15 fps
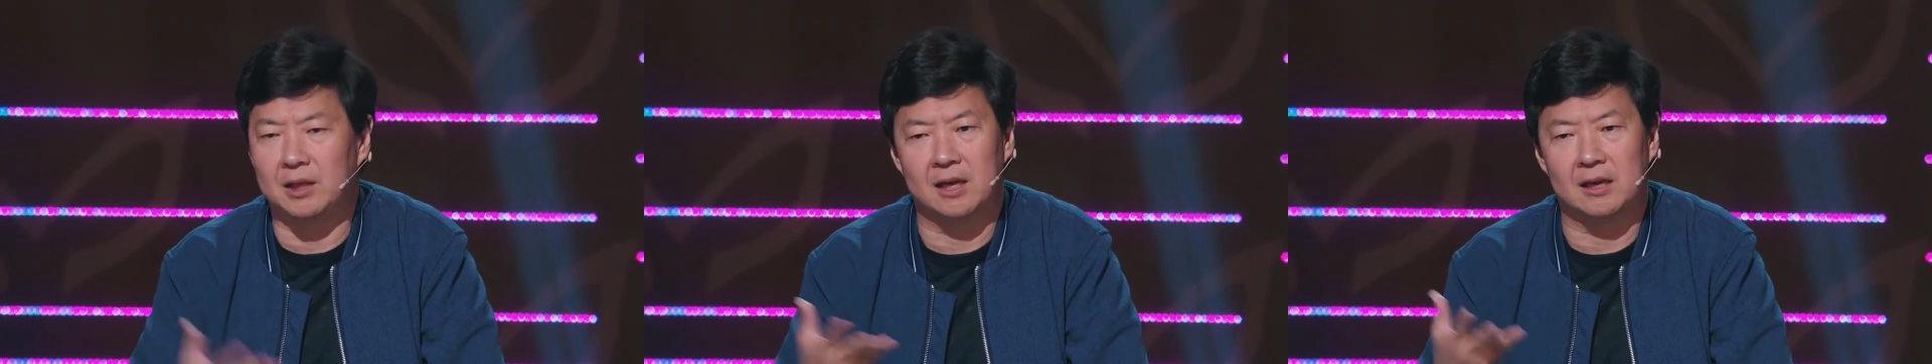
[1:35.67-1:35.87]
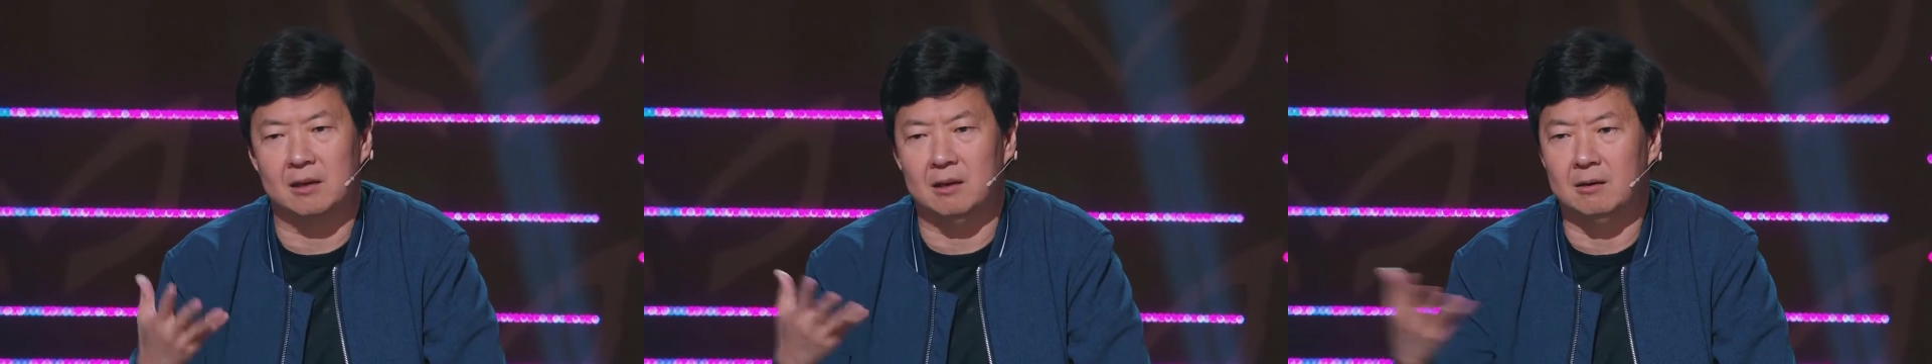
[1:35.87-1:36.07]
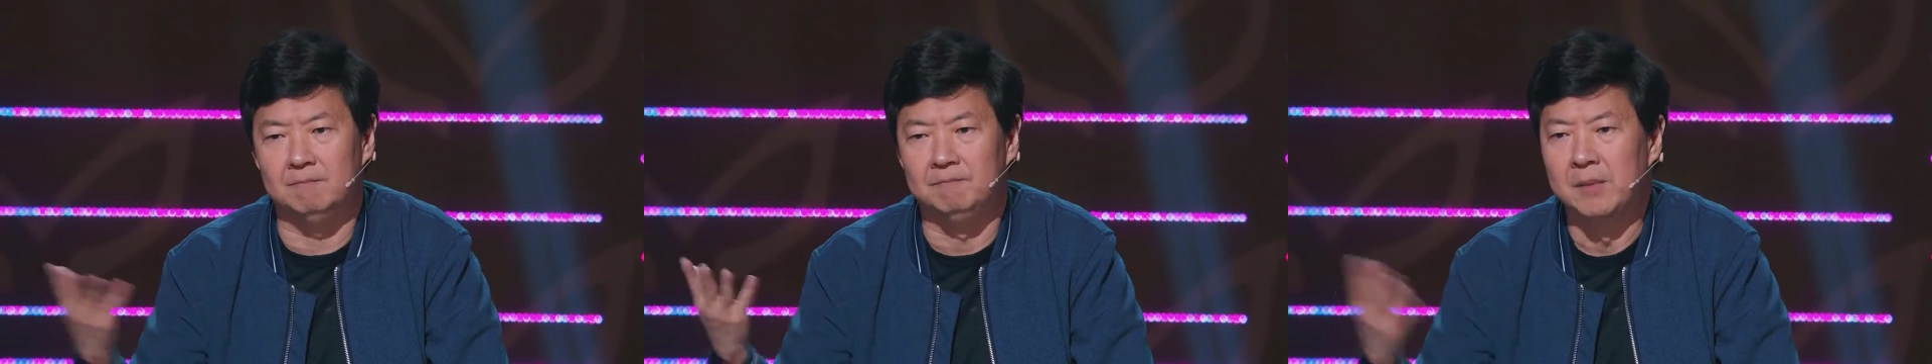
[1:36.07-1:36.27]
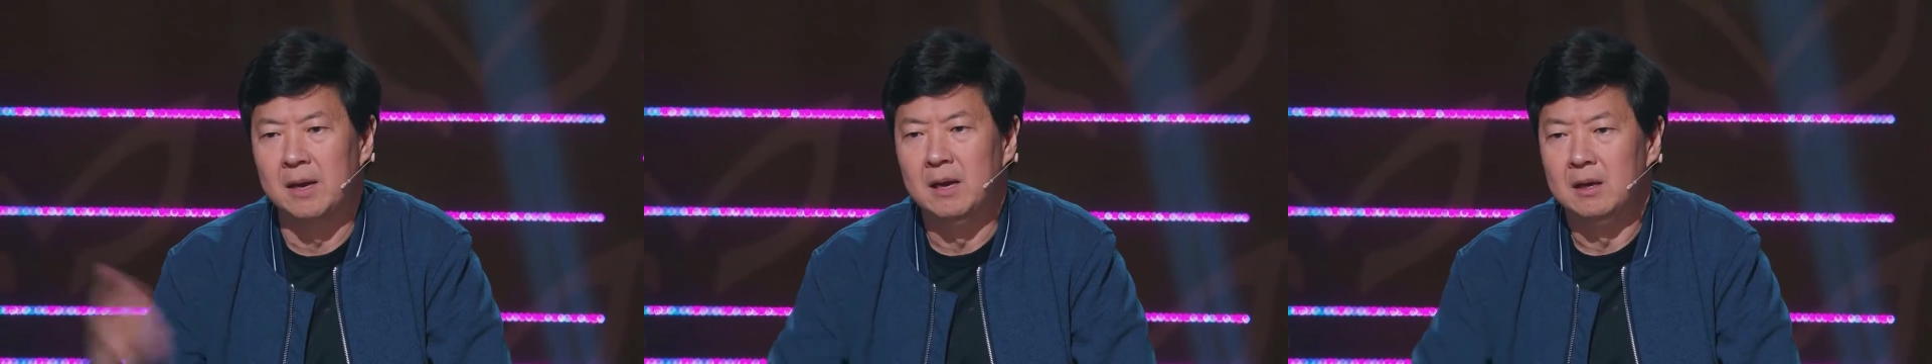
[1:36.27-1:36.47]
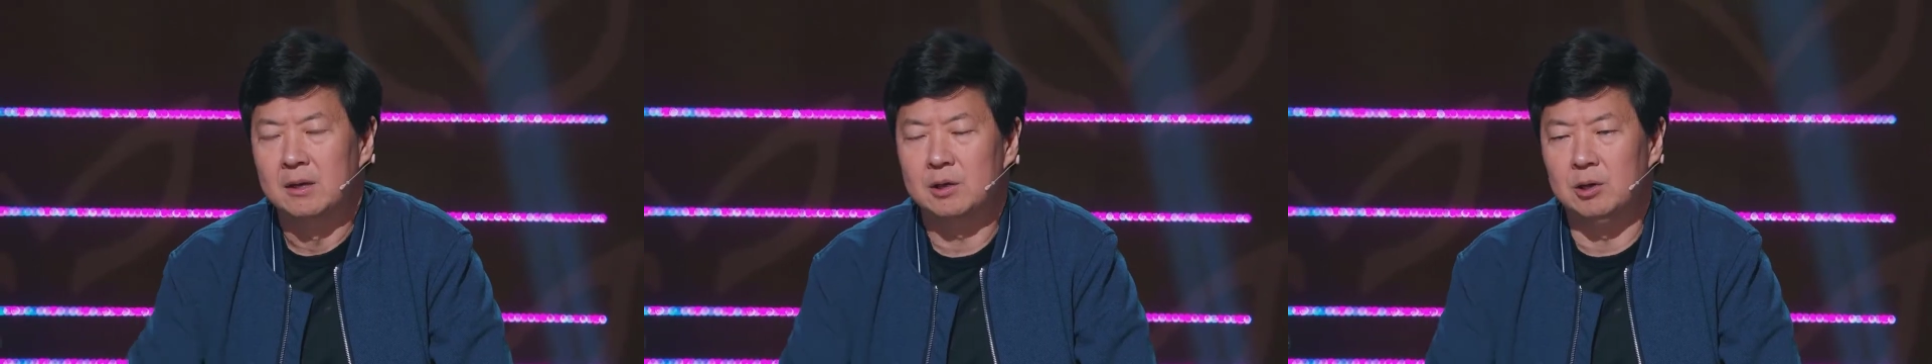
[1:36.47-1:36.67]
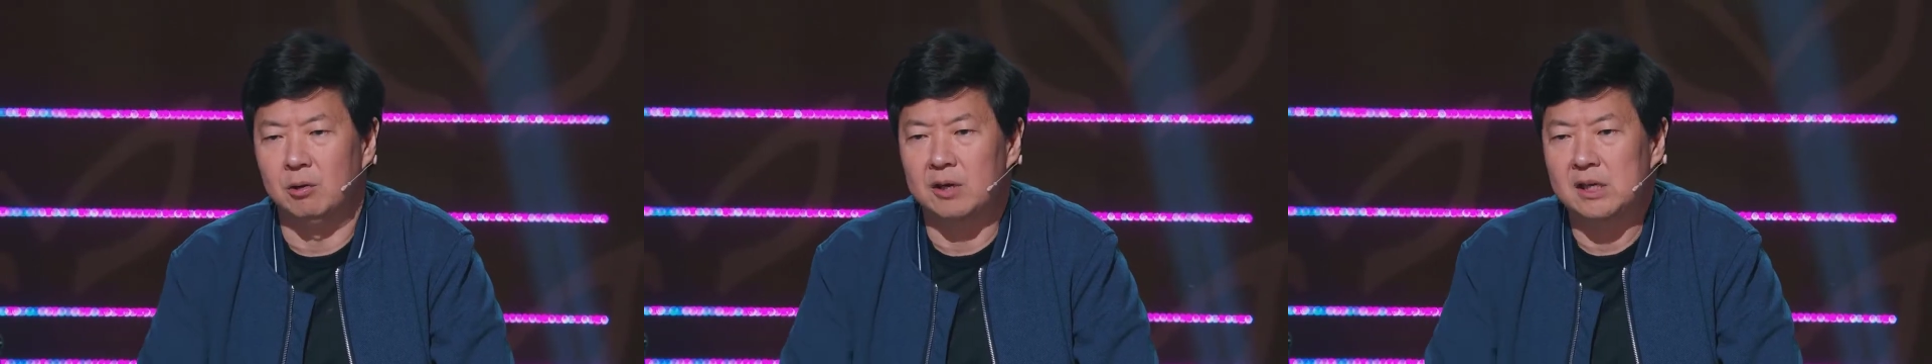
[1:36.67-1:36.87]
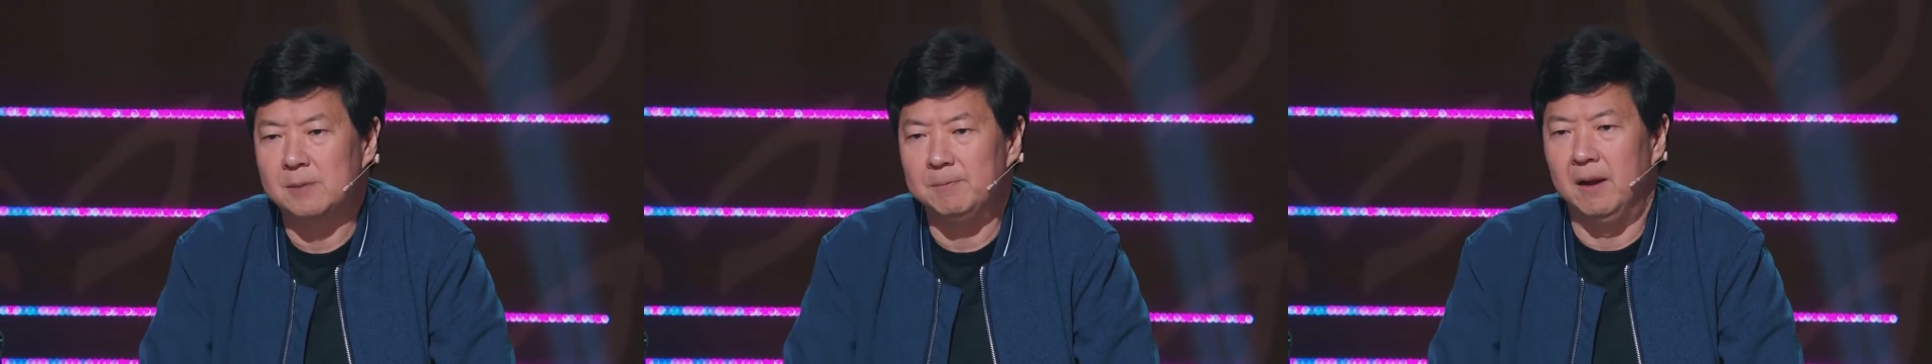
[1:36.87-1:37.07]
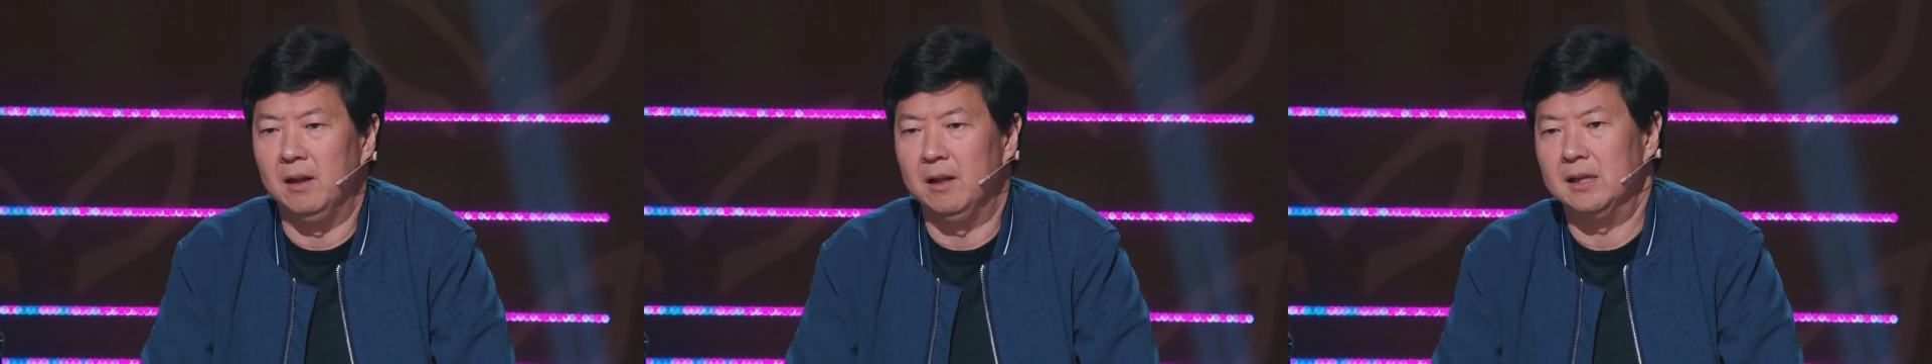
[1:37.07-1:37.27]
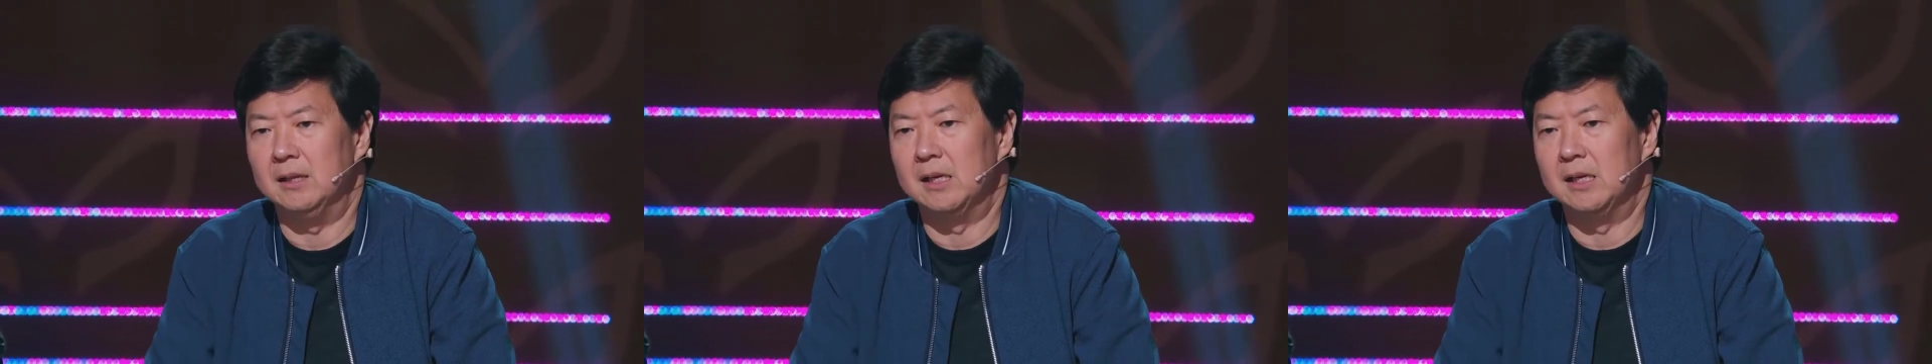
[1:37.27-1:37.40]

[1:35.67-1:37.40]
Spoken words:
thinking Tori Spelling